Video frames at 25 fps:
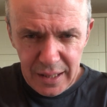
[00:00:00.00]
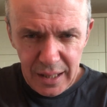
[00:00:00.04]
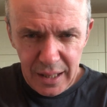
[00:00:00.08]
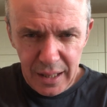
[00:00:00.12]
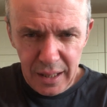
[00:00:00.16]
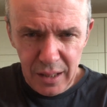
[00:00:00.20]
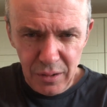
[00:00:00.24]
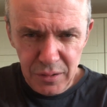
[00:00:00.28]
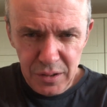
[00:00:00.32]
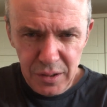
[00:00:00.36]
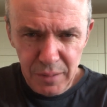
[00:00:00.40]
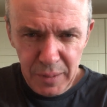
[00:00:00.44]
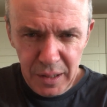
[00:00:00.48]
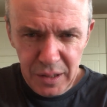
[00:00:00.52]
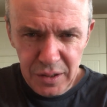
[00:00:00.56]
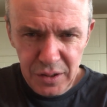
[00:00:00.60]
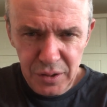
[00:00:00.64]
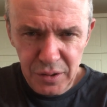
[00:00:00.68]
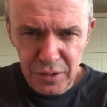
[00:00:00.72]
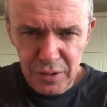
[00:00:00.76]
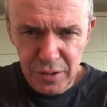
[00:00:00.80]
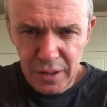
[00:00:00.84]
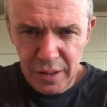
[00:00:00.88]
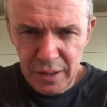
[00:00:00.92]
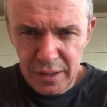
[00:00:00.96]
And also make
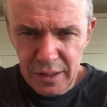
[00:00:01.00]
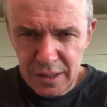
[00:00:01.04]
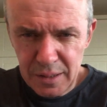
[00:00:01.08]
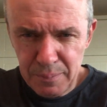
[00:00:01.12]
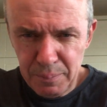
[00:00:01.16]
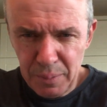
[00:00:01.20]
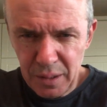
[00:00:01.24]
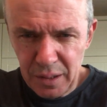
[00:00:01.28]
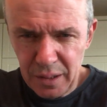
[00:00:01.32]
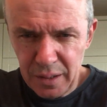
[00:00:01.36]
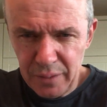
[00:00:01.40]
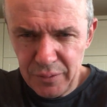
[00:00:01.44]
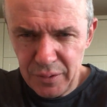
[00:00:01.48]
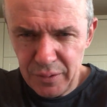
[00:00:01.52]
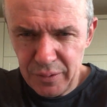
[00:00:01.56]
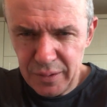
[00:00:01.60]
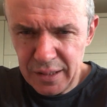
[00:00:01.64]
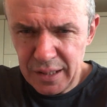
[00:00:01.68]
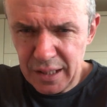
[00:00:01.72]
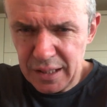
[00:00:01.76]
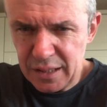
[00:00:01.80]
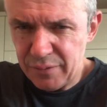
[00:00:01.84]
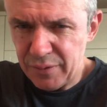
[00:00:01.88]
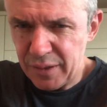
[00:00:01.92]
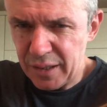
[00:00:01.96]
sure that this part of your
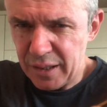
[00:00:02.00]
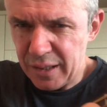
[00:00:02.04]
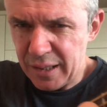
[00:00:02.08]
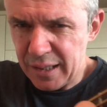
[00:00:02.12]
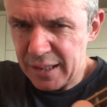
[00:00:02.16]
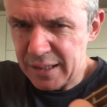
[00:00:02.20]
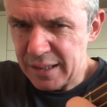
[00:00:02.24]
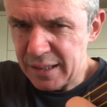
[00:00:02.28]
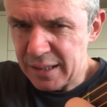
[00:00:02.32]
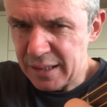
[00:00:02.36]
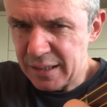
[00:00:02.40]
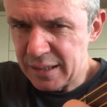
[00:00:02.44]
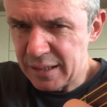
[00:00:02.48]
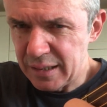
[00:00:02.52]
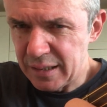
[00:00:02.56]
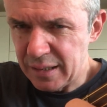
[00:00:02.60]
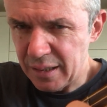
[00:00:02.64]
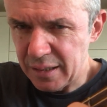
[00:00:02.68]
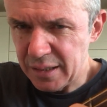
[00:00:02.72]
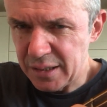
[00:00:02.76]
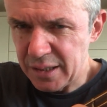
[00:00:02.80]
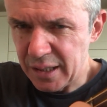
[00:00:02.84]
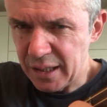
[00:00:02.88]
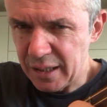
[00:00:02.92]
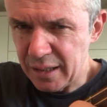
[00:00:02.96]
index finger isn't
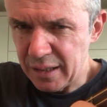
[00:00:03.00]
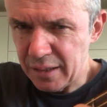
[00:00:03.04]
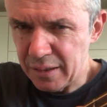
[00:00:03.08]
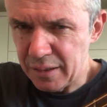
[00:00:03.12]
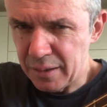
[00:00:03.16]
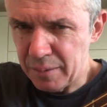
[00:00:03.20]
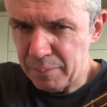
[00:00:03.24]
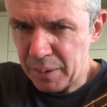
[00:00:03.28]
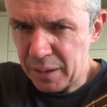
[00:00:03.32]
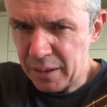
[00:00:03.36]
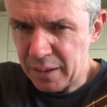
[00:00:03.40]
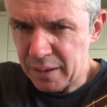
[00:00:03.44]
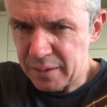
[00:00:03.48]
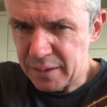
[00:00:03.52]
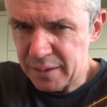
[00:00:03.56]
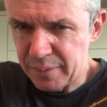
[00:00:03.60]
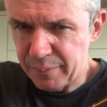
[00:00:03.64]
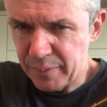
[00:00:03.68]
touching another part.